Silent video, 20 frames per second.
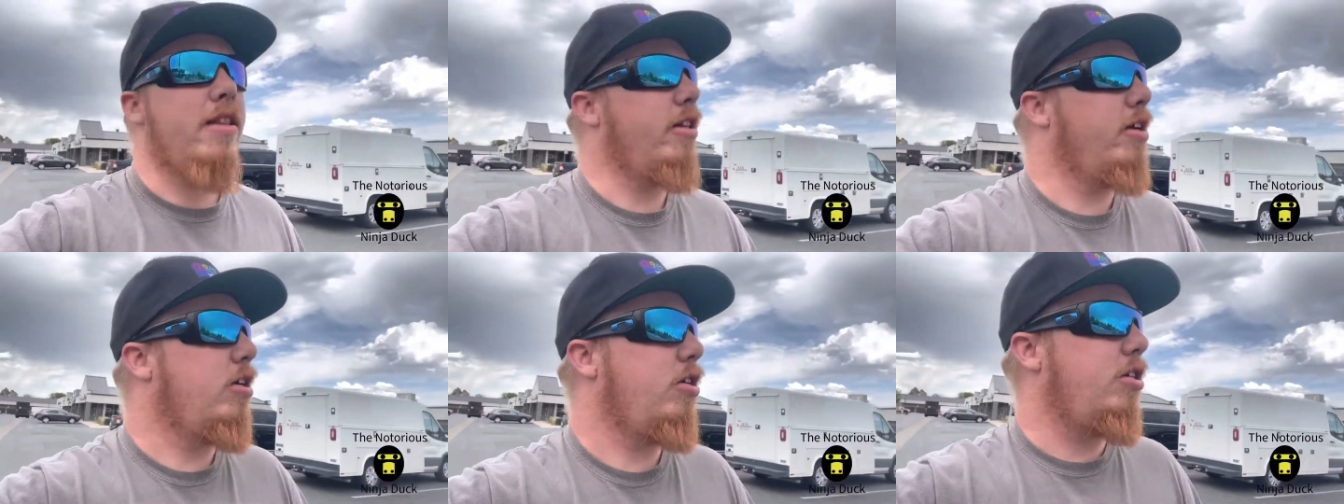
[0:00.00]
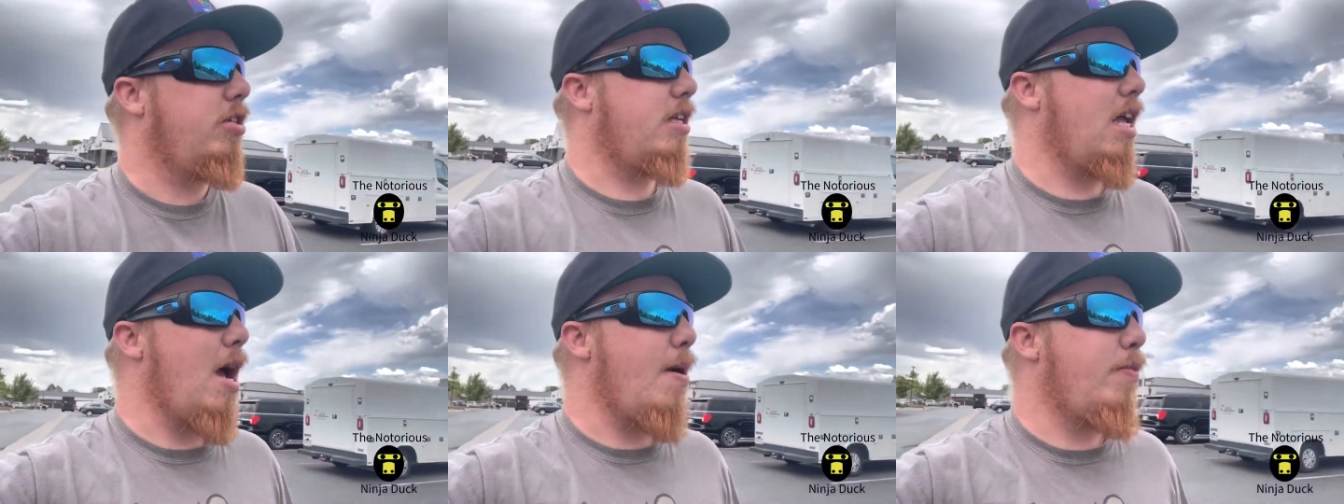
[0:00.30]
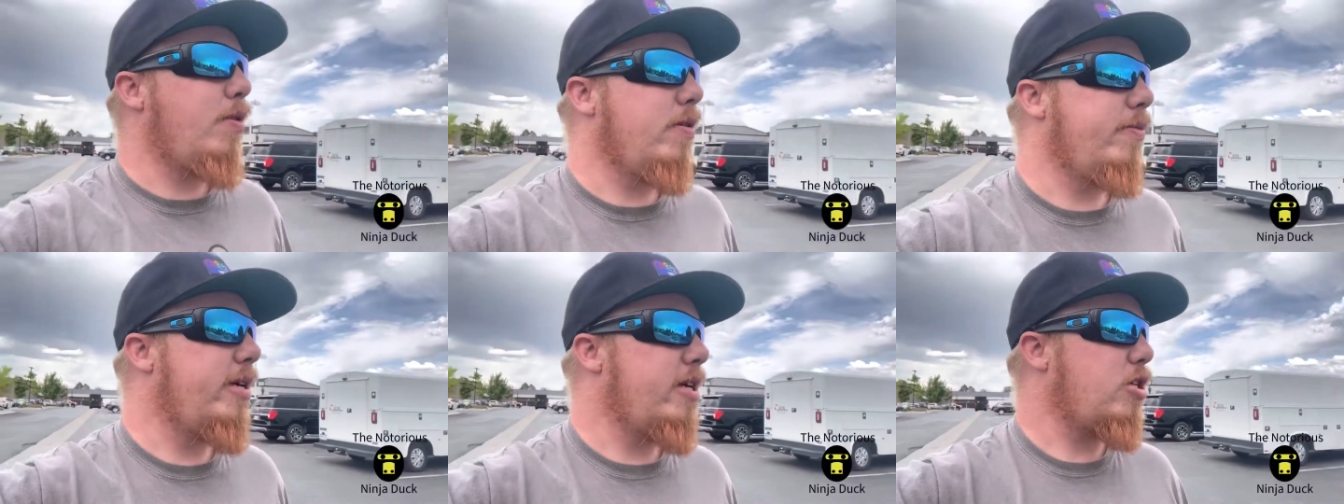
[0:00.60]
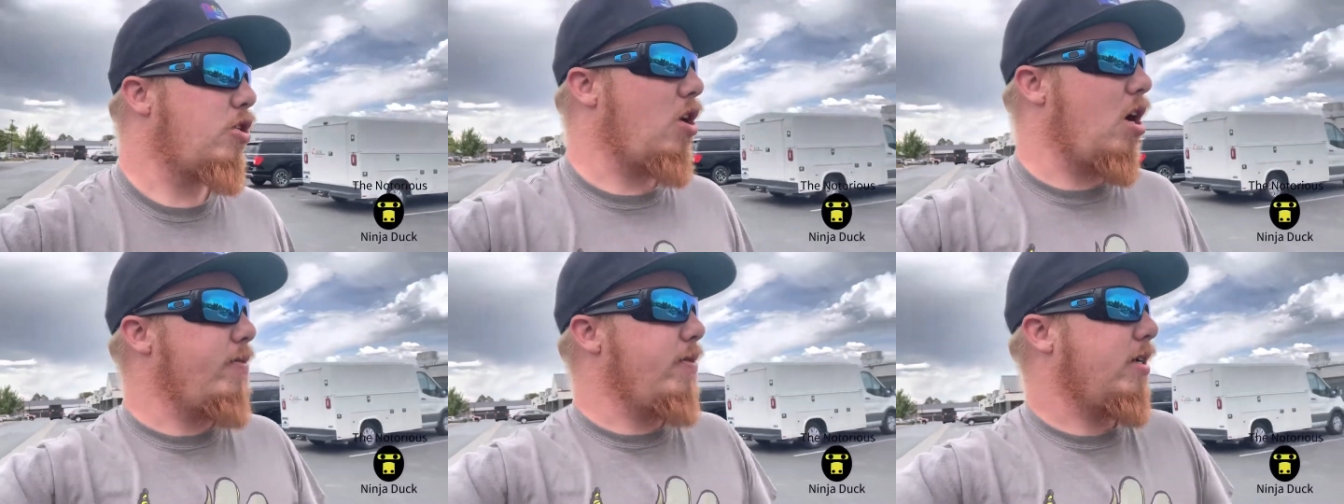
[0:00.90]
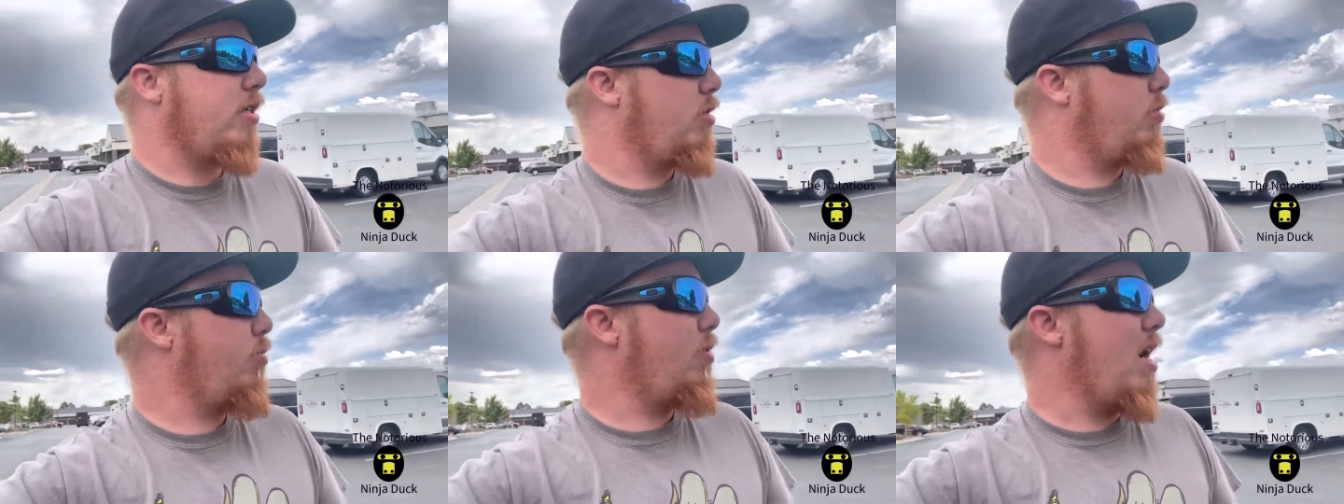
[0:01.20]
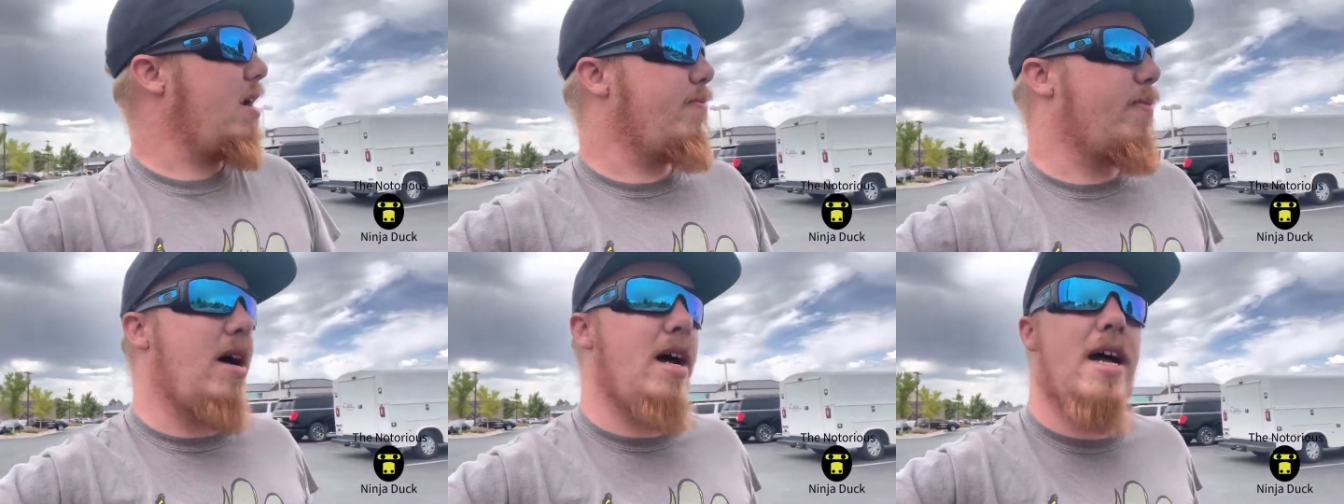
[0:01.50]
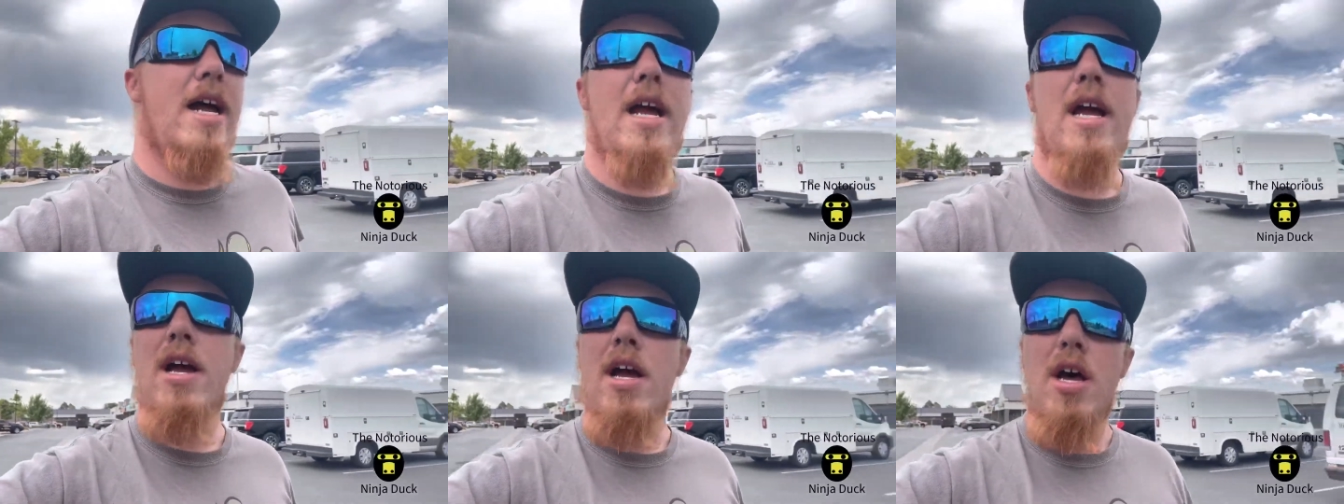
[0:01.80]
there just happened to be a Starbucks right
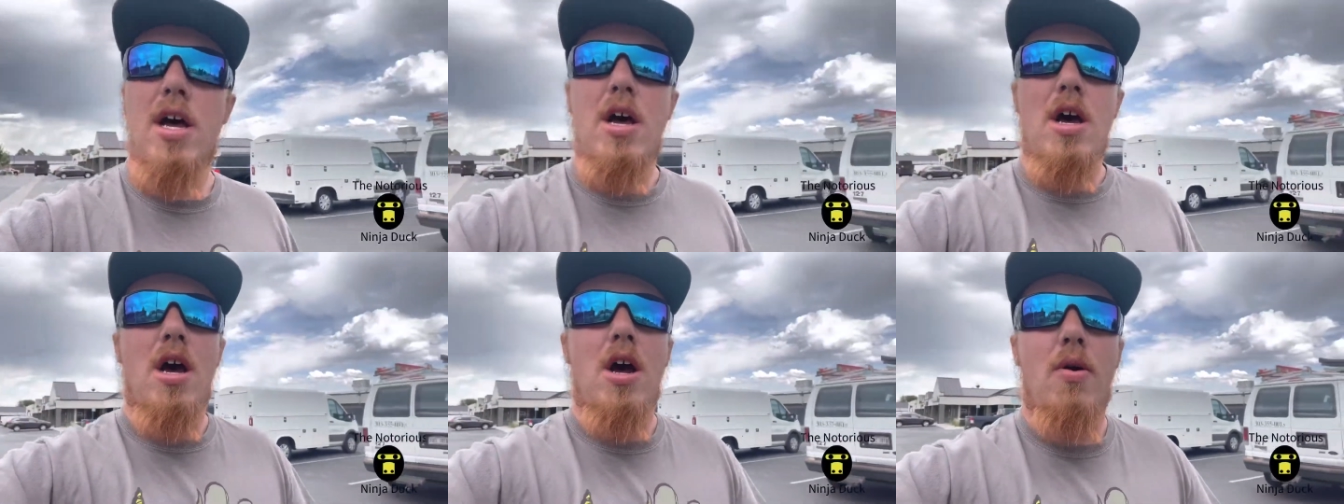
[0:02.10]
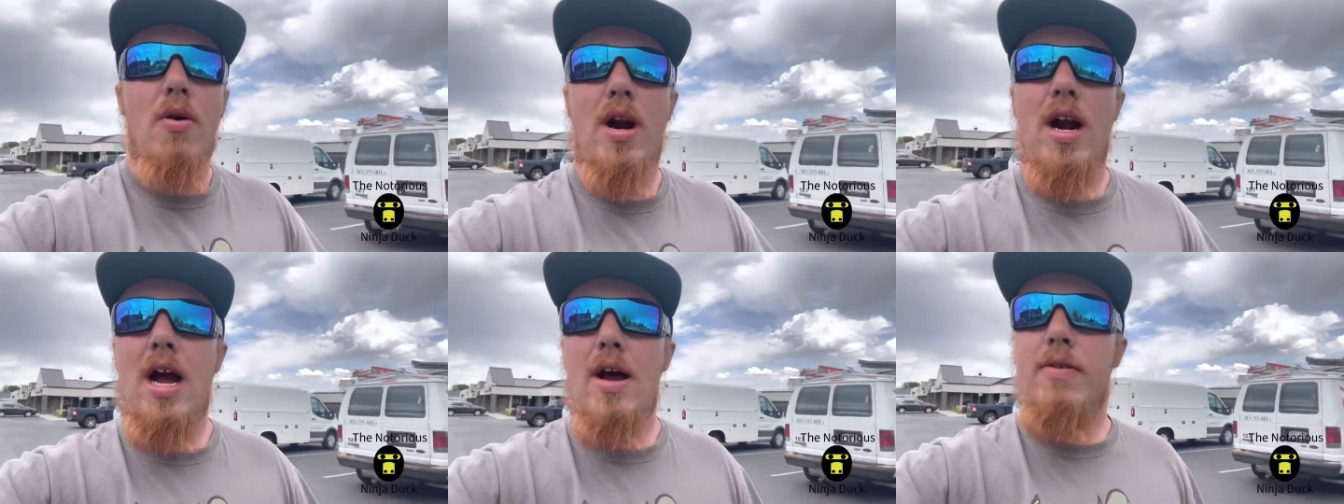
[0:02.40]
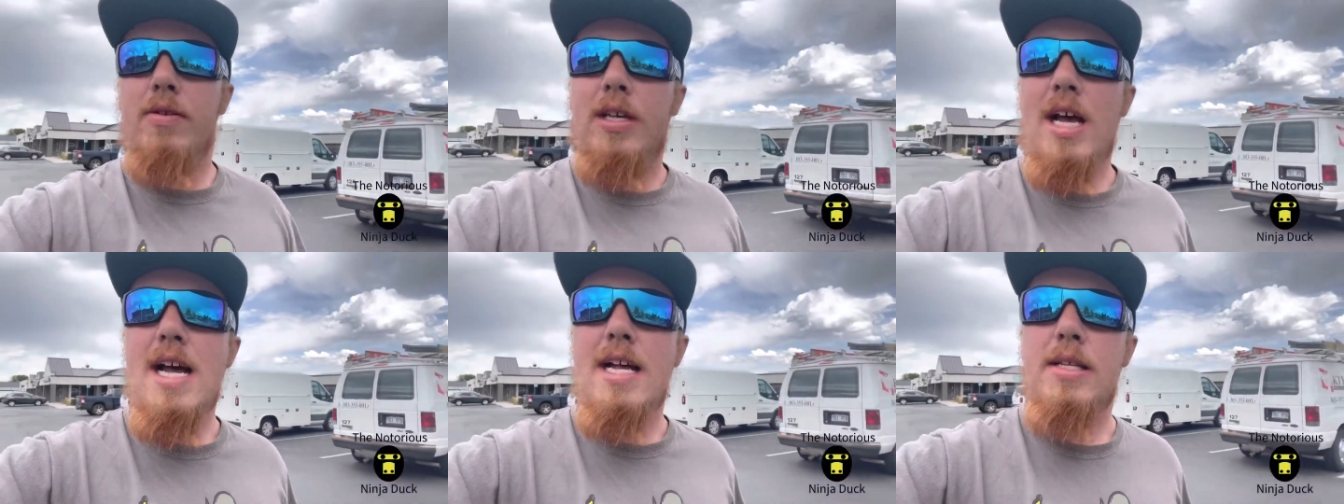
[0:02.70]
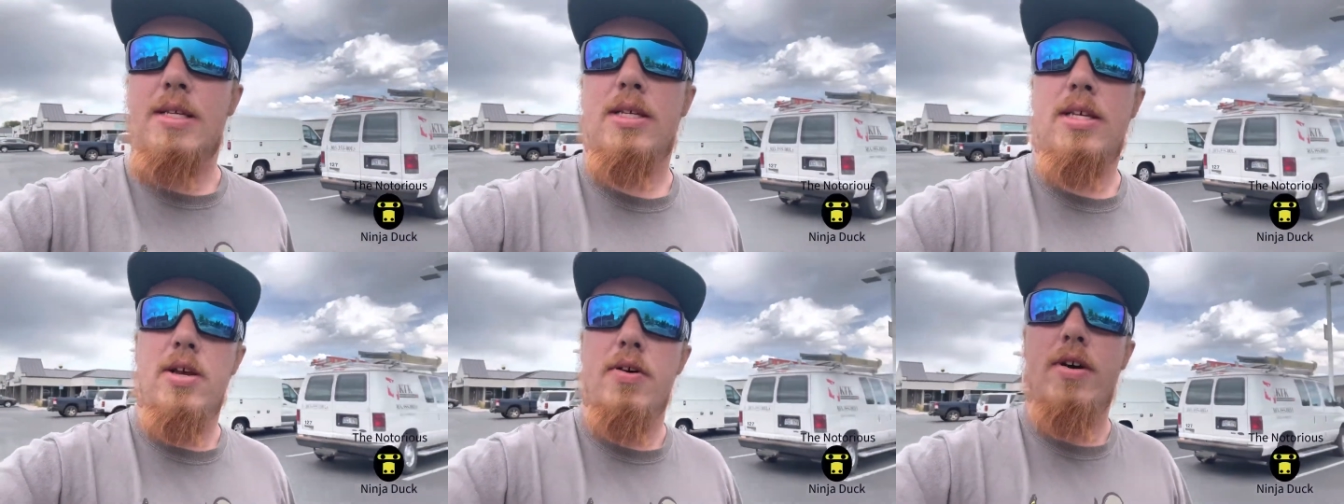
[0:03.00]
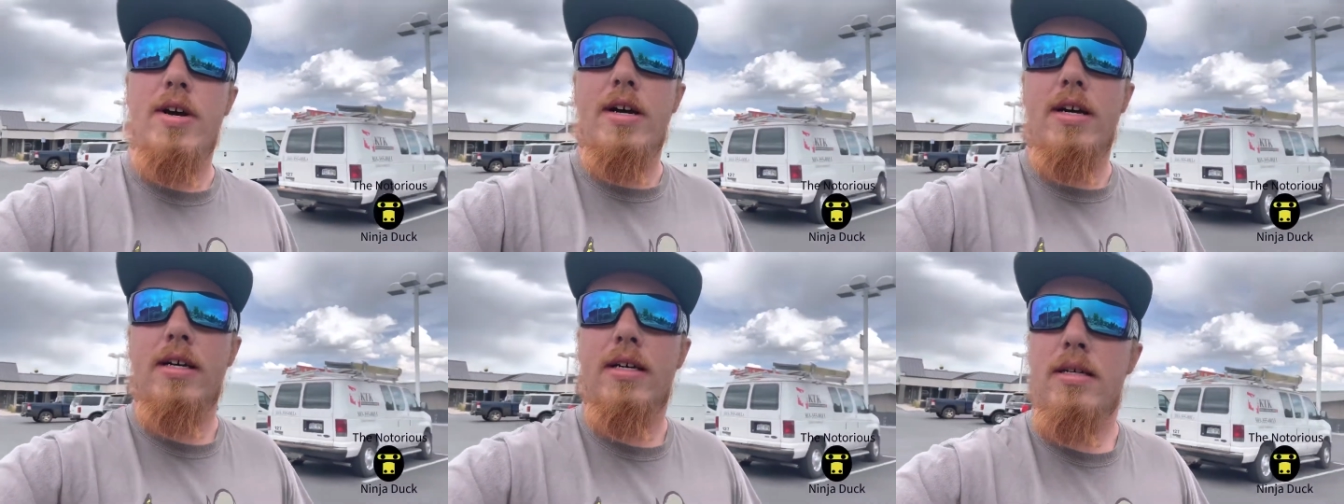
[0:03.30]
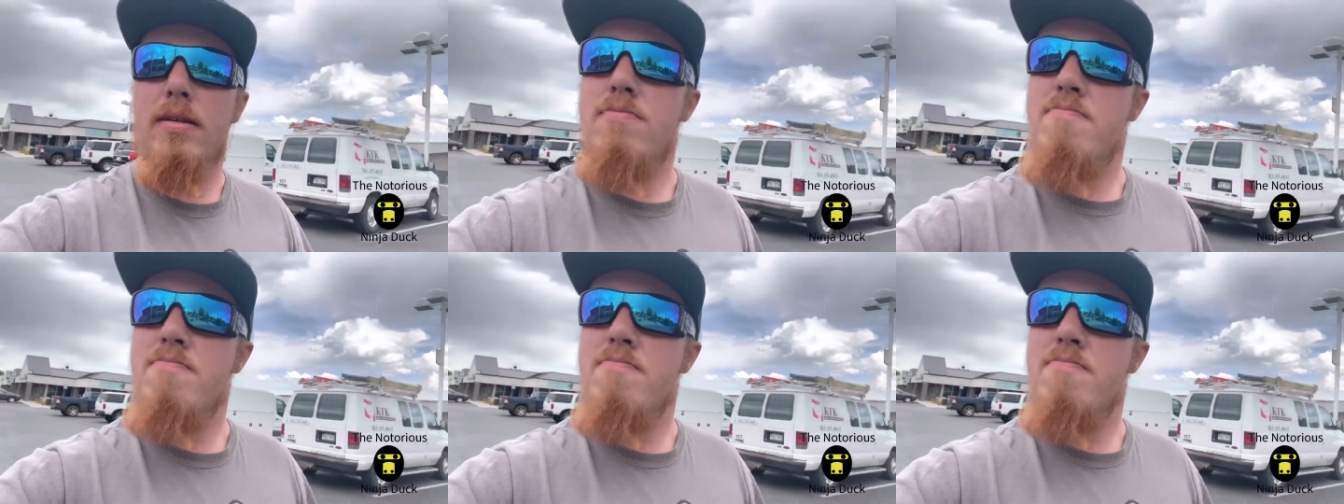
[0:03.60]
by where I was at. So uh,